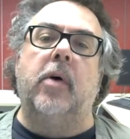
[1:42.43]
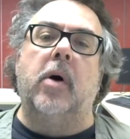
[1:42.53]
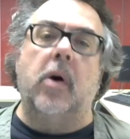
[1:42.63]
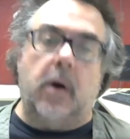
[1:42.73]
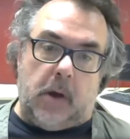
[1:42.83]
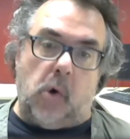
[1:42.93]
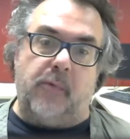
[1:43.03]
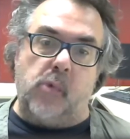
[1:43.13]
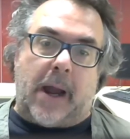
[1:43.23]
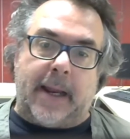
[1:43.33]
of
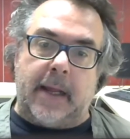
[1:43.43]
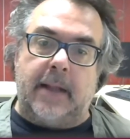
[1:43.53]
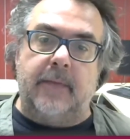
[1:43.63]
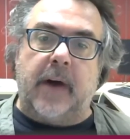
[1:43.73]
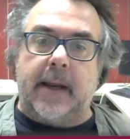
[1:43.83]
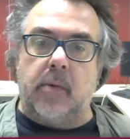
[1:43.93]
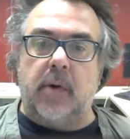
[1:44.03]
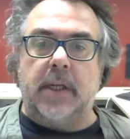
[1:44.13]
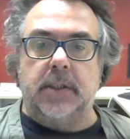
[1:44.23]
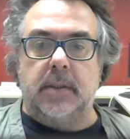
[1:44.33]
wine and vine
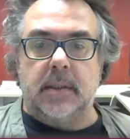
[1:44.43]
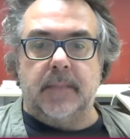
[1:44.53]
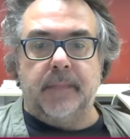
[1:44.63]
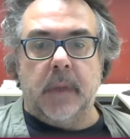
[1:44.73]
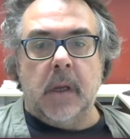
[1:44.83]
regions.